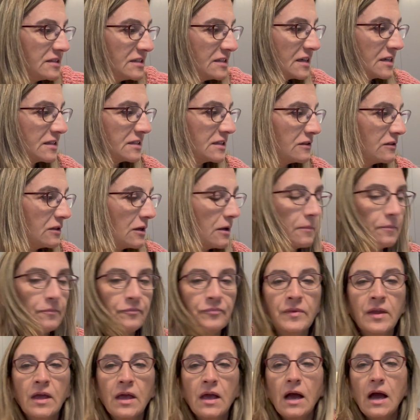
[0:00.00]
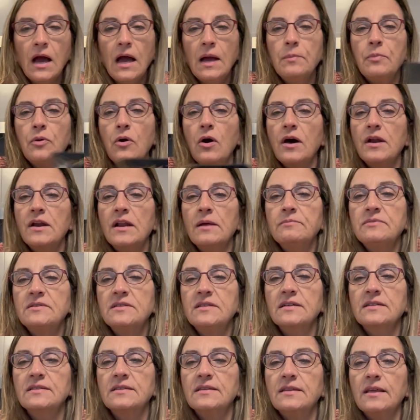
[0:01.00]
6 of them. I potted up
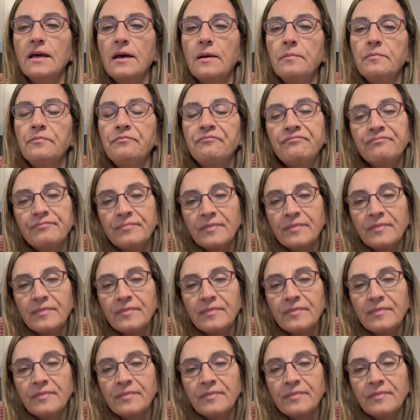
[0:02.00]
6 of them.